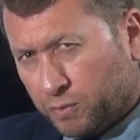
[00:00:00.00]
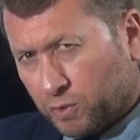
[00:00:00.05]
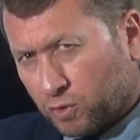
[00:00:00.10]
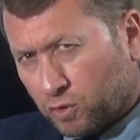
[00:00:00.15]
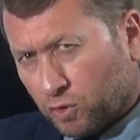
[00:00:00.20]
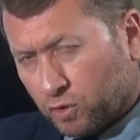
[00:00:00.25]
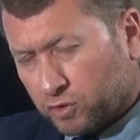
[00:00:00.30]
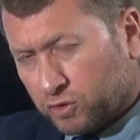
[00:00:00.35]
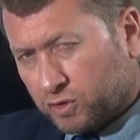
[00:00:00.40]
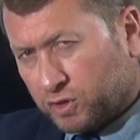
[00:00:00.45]

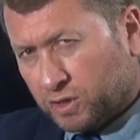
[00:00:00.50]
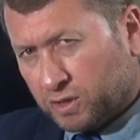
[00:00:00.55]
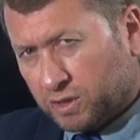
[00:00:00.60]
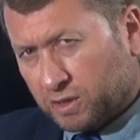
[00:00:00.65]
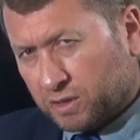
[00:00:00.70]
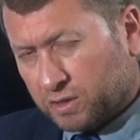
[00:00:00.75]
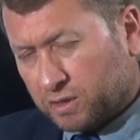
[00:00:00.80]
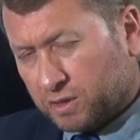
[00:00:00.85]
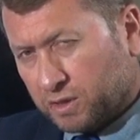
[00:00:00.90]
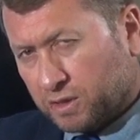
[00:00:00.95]

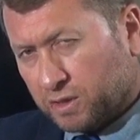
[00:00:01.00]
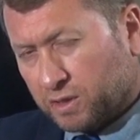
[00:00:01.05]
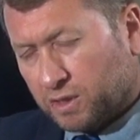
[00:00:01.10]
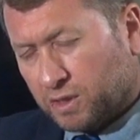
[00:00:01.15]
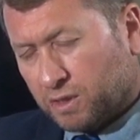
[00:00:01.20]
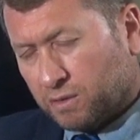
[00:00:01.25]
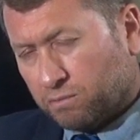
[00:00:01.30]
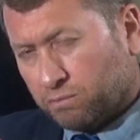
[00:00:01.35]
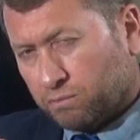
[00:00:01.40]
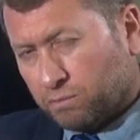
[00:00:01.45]
considered
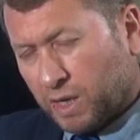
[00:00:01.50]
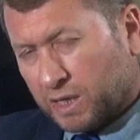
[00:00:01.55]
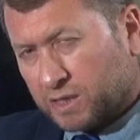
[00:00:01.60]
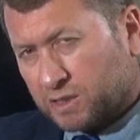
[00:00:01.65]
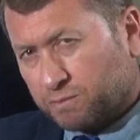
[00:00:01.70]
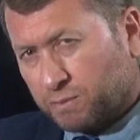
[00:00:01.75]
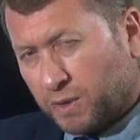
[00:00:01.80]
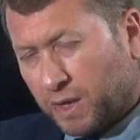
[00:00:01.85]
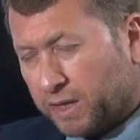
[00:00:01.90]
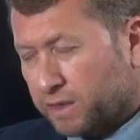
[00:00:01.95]
the Max
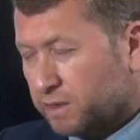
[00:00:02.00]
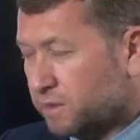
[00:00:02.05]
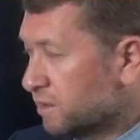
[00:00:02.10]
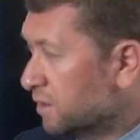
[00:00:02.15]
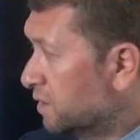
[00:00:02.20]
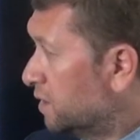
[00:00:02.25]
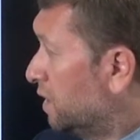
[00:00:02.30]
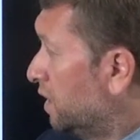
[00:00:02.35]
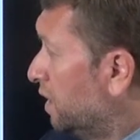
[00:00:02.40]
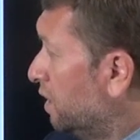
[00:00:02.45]

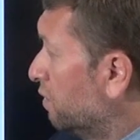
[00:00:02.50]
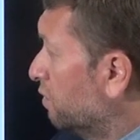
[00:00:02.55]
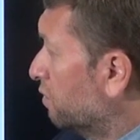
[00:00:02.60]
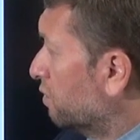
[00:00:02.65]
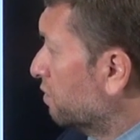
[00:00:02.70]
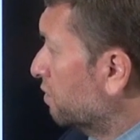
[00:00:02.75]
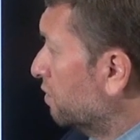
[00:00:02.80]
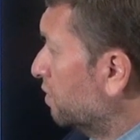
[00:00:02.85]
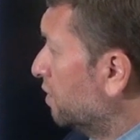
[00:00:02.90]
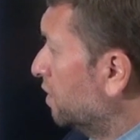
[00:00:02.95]
Planck
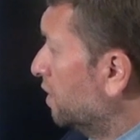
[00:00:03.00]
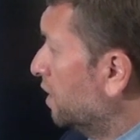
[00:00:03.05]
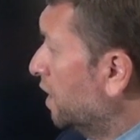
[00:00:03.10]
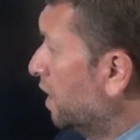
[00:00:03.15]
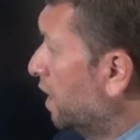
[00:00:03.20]
theory,